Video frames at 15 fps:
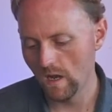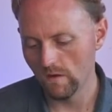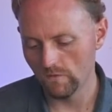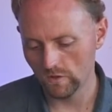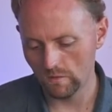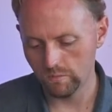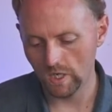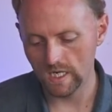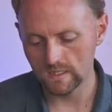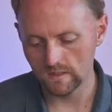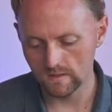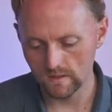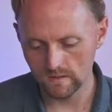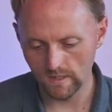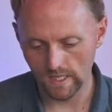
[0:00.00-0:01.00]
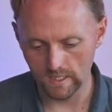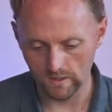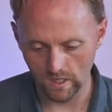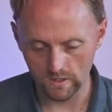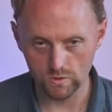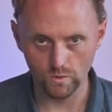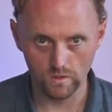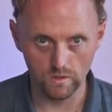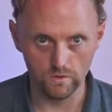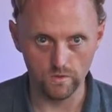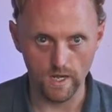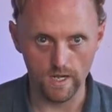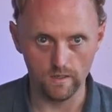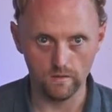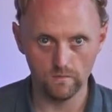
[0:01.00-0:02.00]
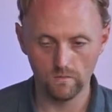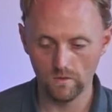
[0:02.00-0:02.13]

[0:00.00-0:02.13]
for the price, has decided not to include that.